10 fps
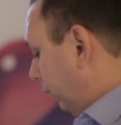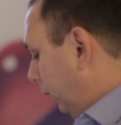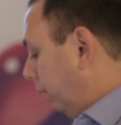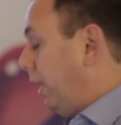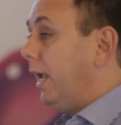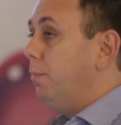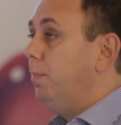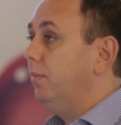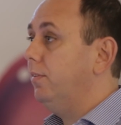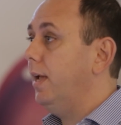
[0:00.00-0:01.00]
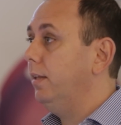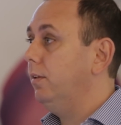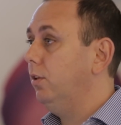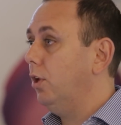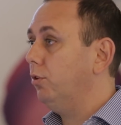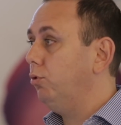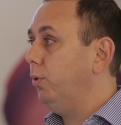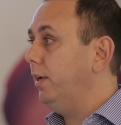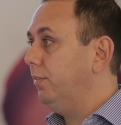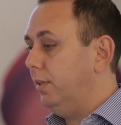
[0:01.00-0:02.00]
they can be said not to
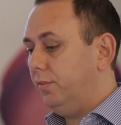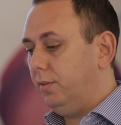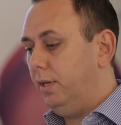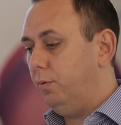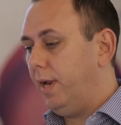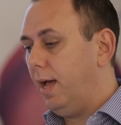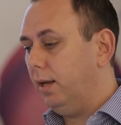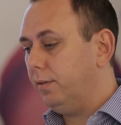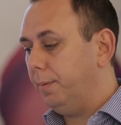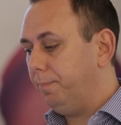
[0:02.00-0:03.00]
exist in reality.